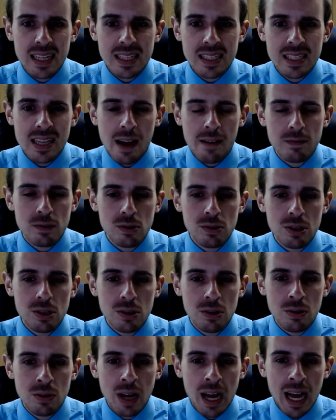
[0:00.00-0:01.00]
this
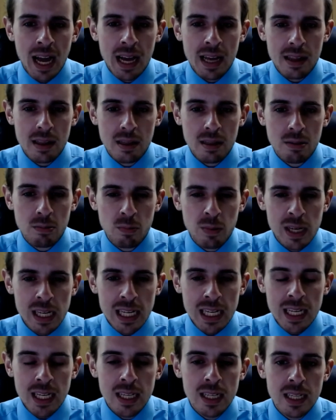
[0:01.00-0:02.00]
afternoon at
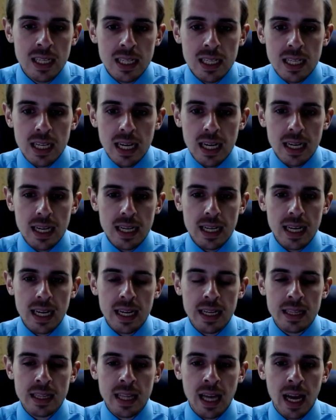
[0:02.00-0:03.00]
three uh,
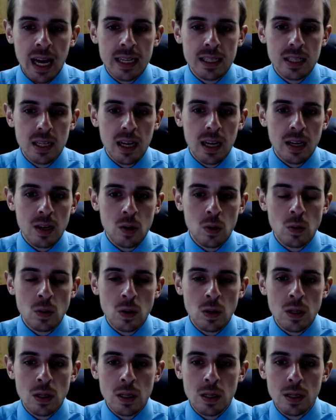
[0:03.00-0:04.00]
on that uh,
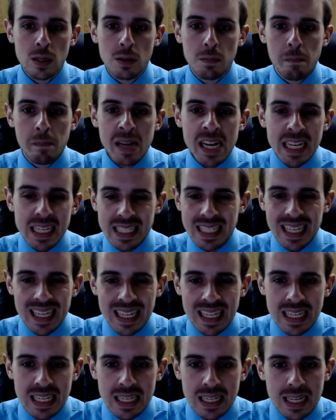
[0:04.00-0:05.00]
Google Meet
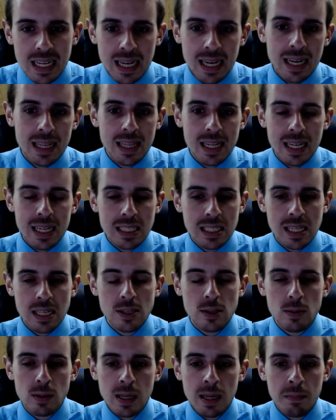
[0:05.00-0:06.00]
uh, that I sent
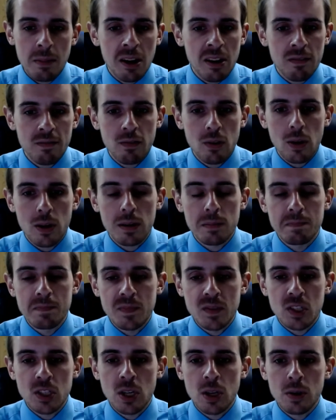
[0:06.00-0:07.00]
you an email for.
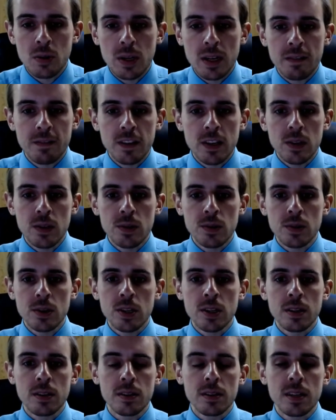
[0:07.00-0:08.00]
So if you
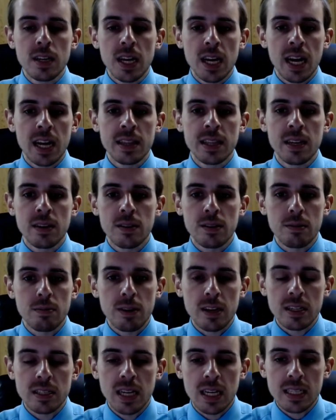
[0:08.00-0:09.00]
could get on there at three
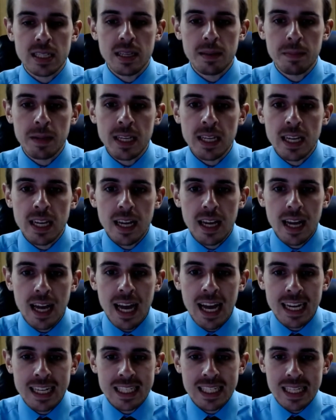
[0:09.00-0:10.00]
o'clock, that'd be
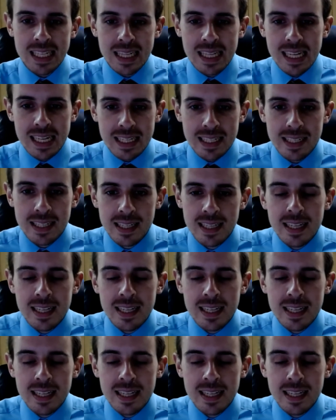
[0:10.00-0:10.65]
excellent.